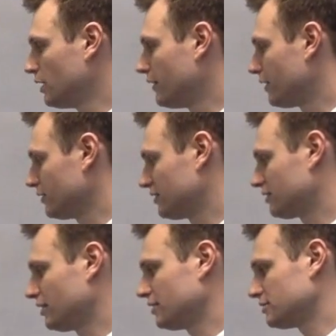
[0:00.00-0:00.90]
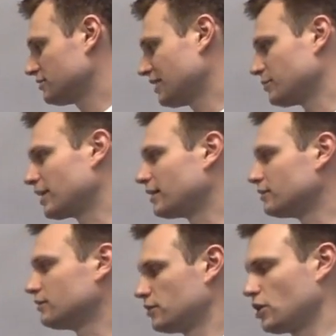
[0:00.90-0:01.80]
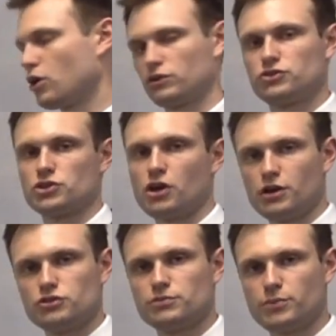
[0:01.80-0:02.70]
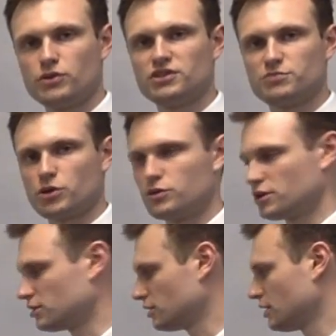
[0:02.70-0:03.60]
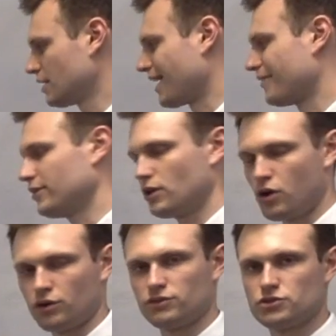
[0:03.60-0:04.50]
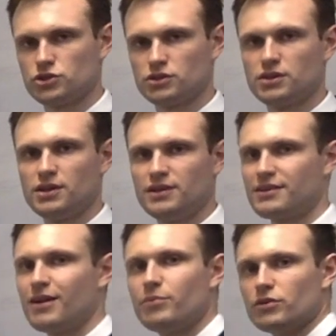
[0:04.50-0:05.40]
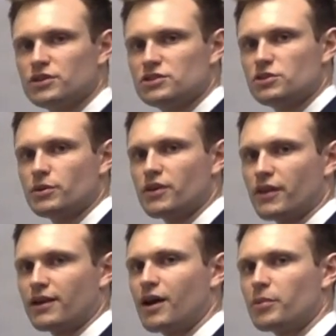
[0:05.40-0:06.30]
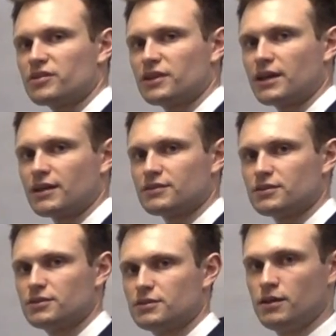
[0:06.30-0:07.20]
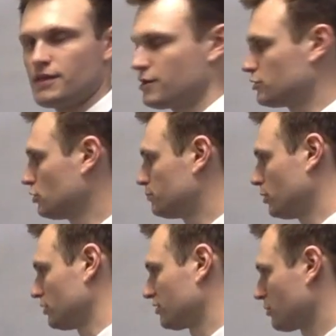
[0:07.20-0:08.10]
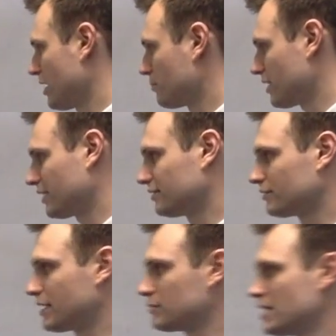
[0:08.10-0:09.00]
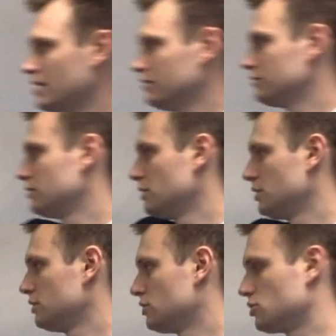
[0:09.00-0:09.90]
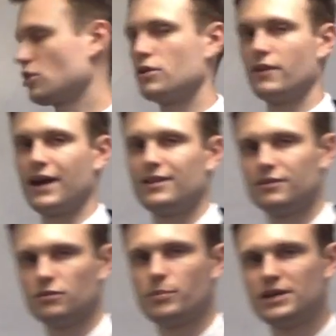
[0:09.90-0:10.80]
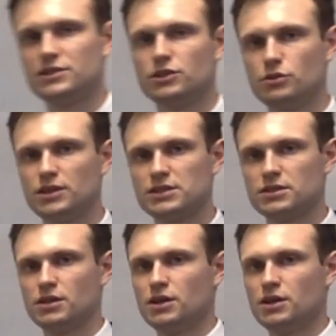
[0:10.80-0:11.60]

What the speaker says: Now on this side, same again, the oxygen-hydrogen bond is broken and the oxygen is now bonded to another carboxylic acid. Now you could put square brackets around here to show that that is the repeating unit,